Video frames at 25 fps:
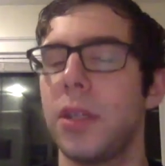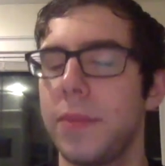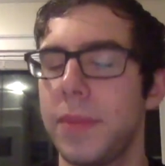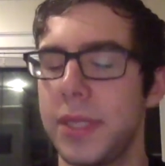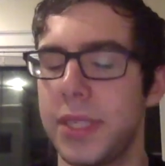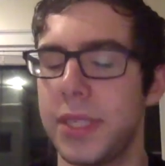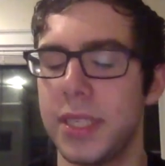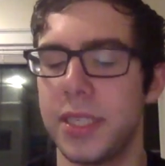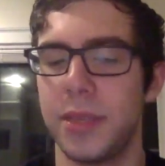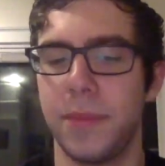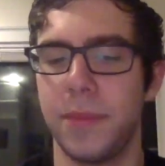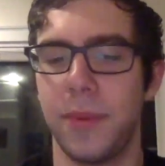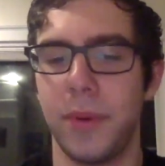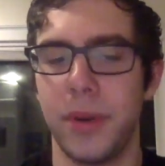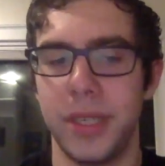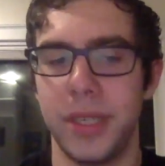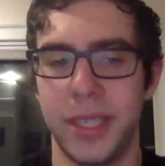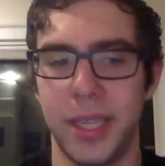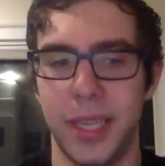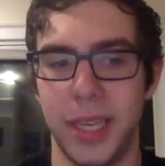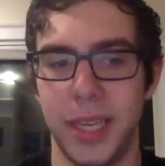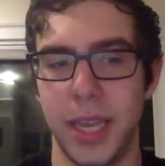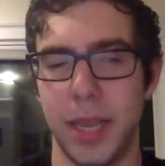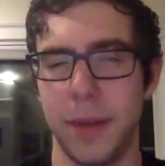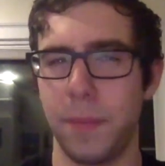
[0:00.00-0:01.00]

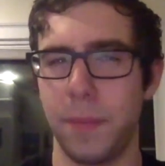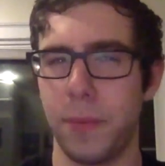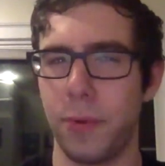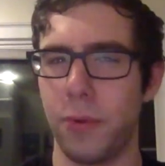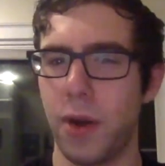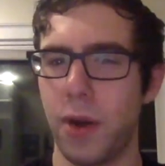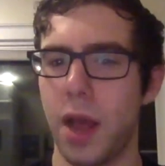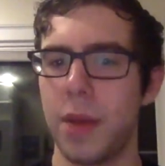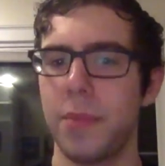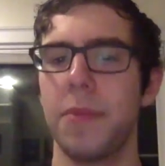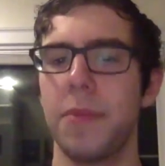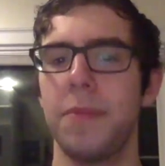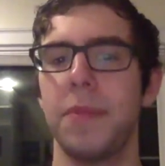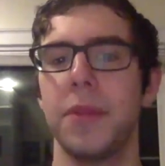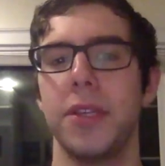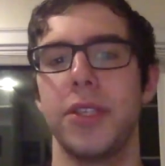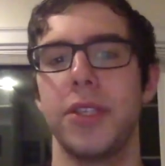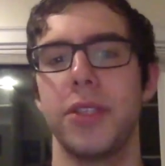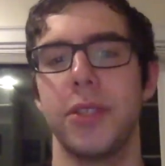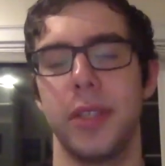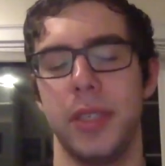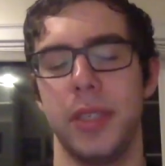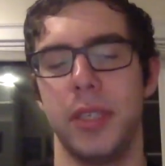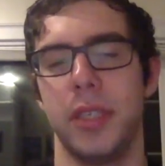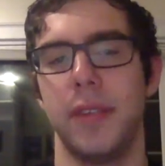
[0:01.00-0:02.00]
disappointing. It probably
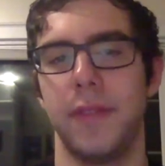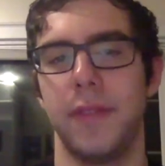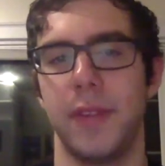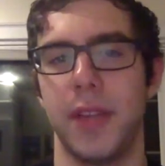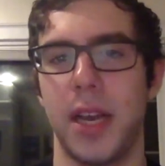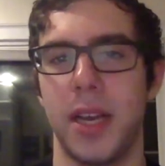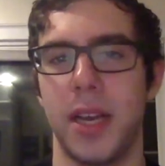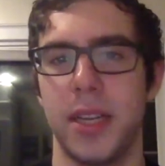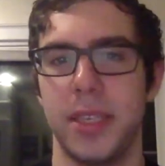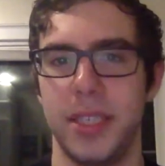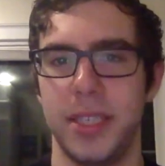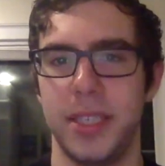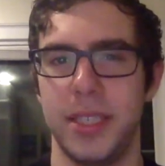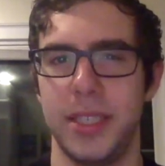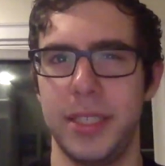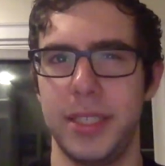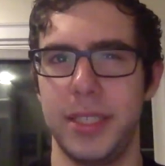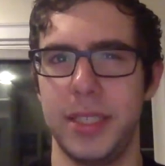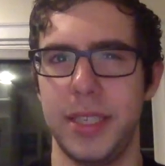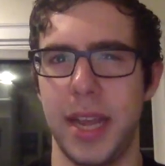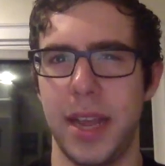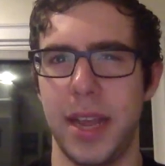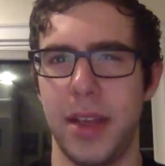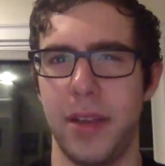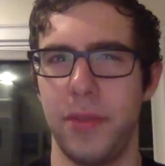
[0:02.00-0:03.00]
shouldn't have gone
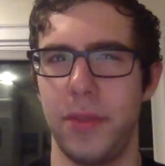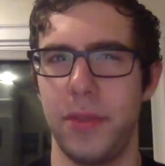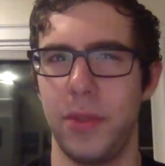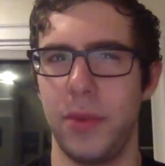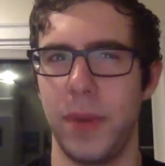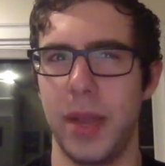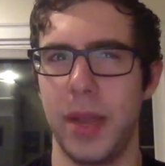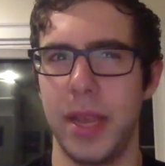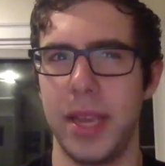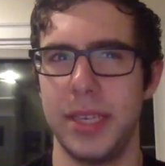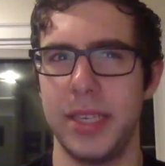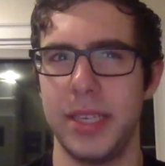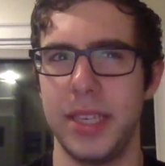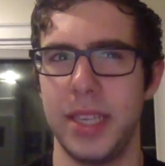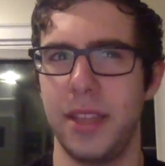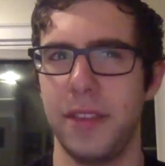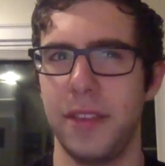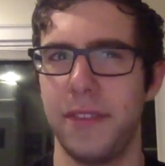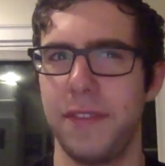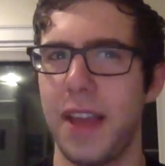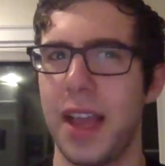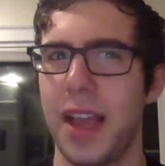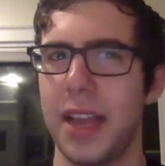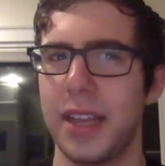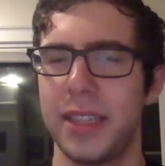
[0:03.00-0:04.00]
down the way it did. The
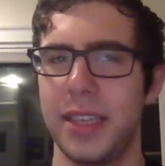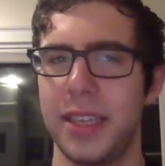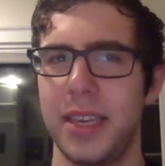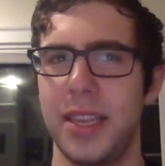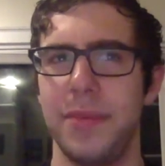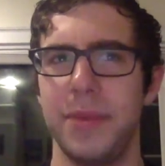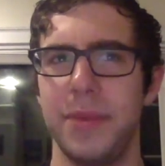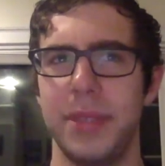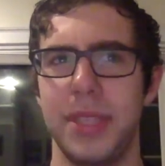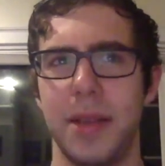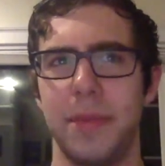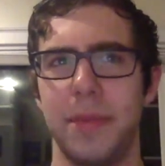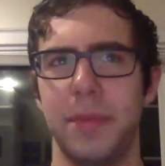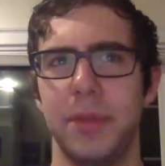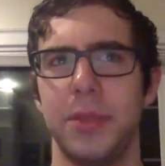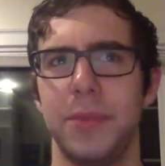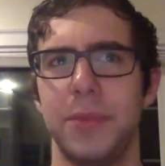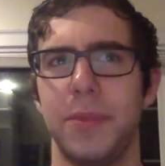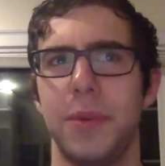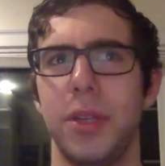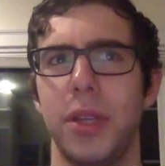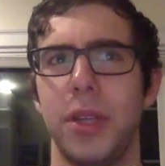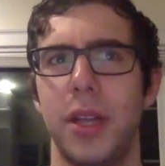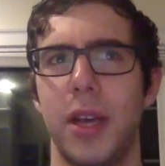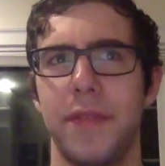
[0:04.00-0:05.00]
fact that he was able to
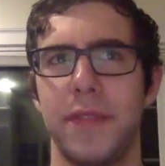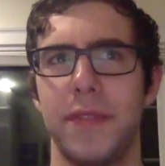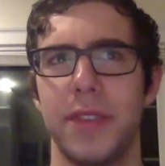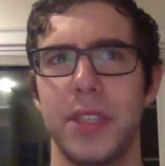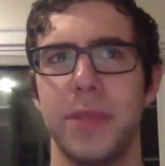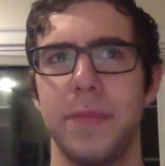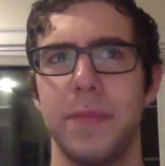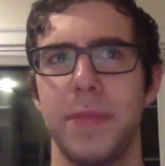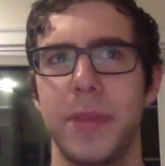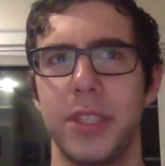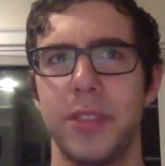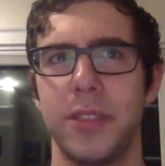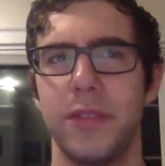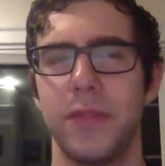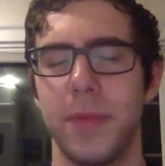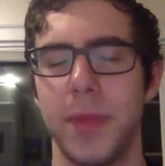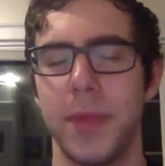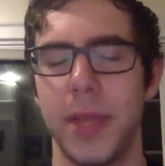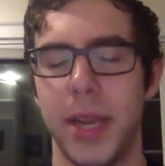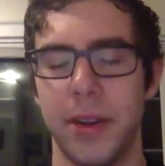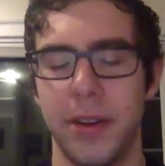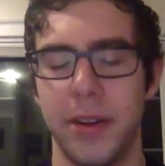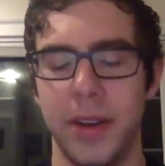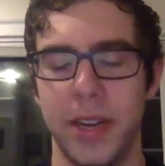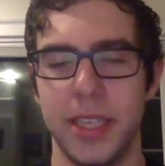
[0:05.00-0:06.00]
pull off a submission from
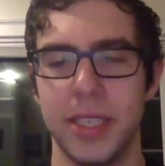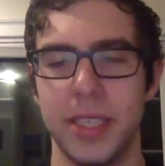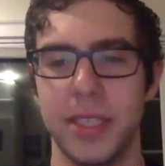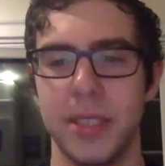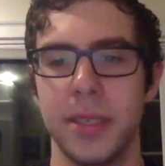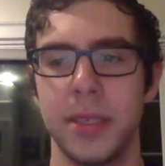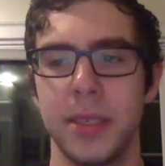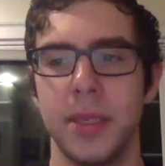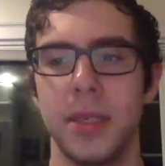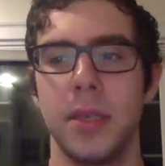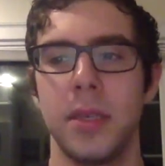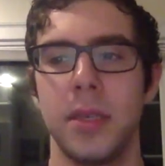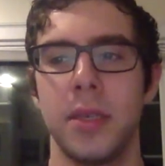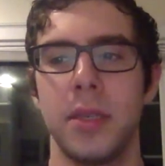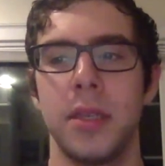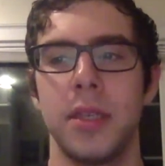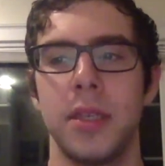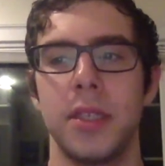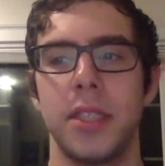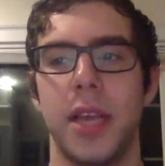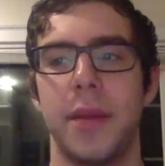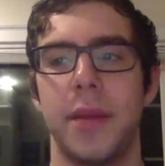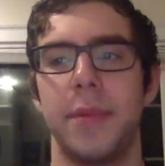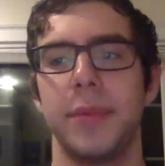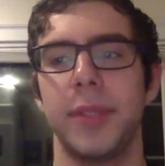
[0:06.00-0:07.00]
there is
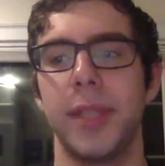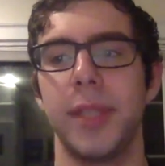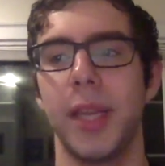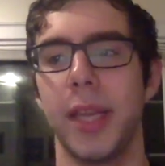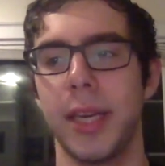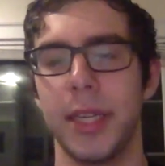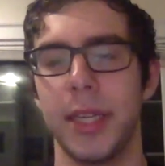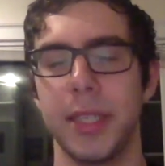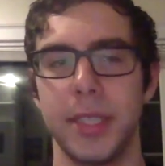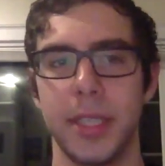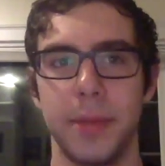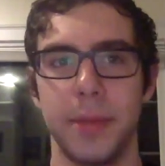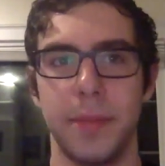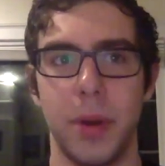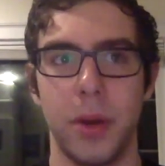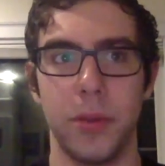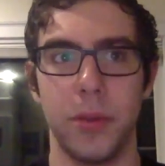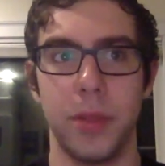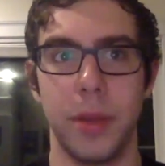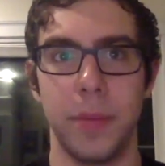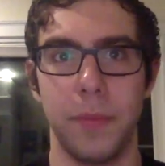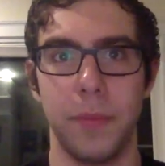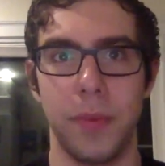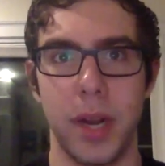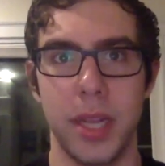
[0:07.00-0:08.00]
simultaneously both
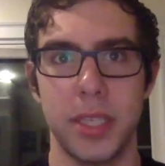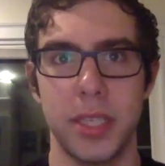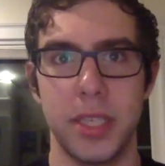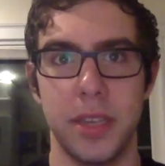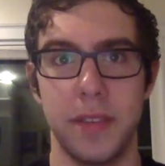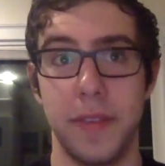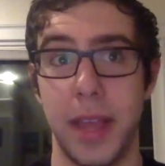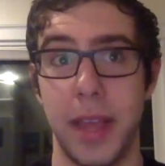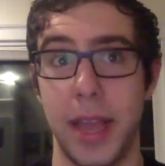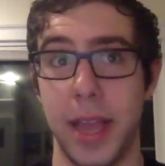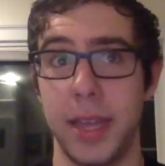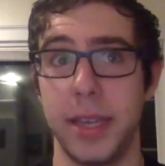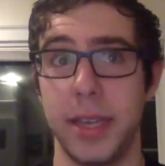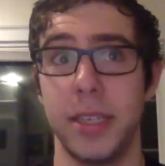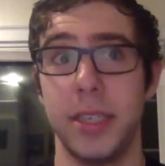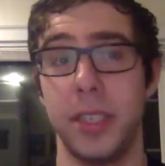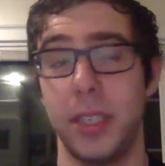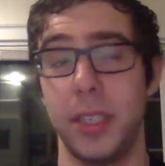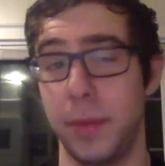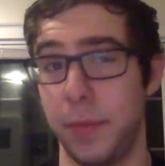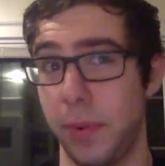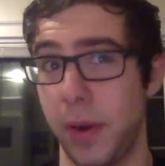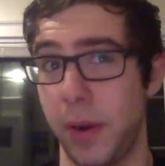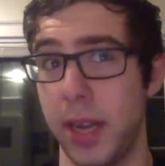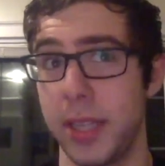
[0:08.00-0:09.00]
impressive and
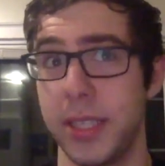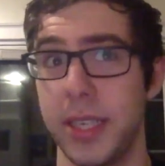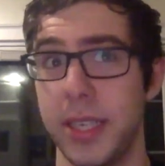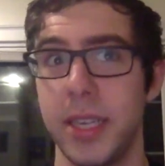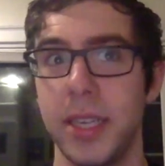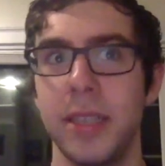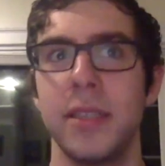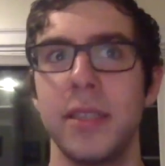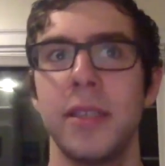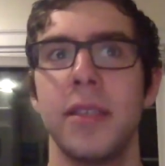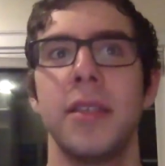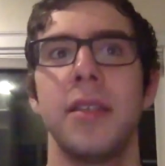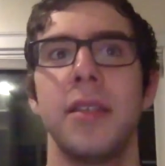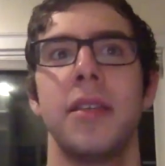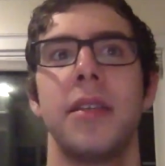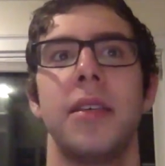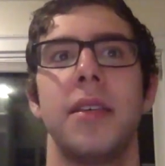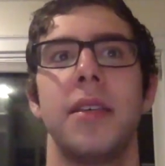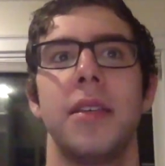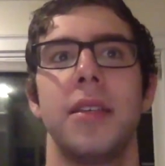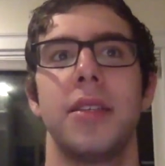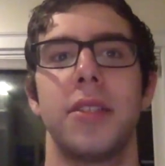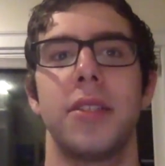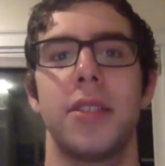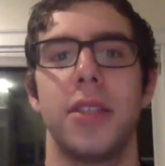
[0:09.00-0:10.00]
depressing.
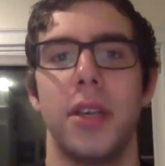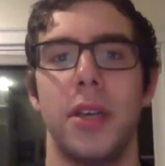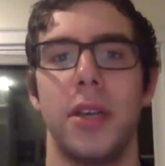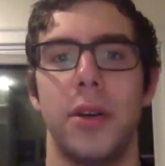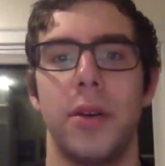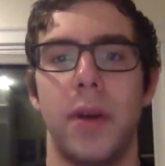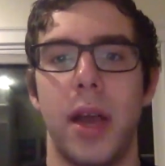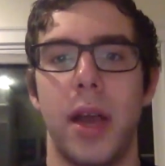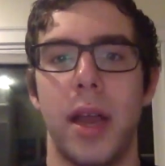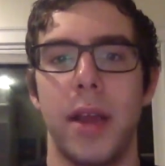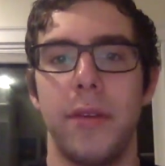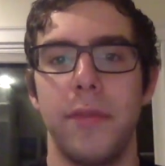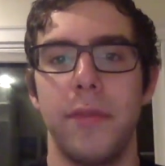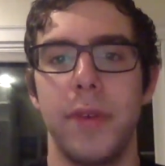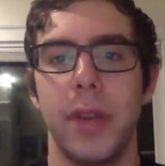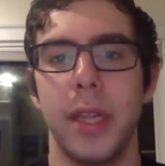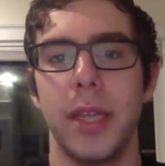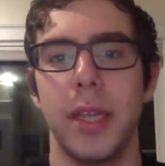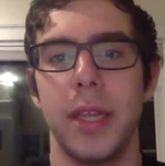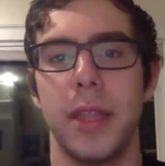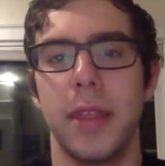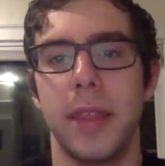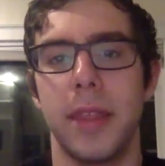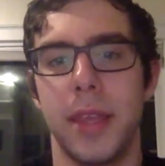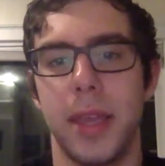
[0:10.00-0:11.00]
So I
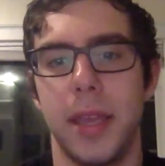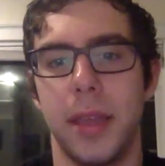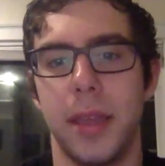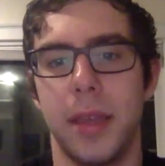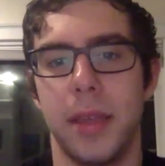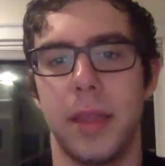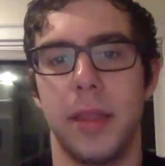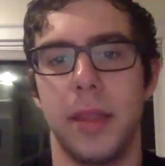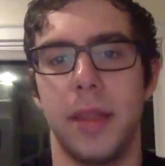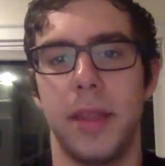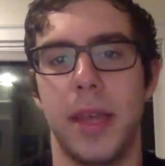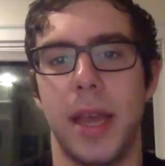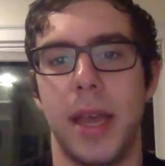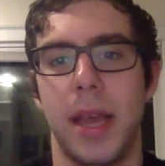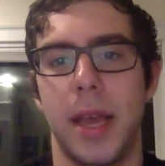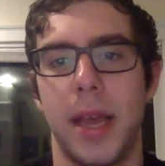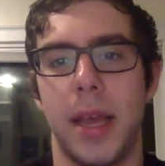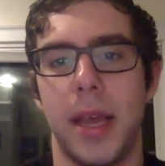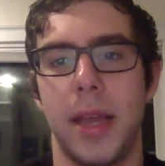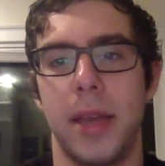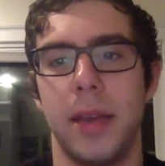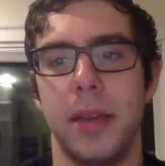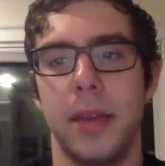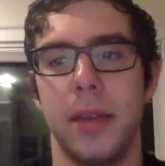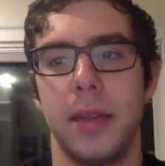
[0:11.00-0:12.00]
really think that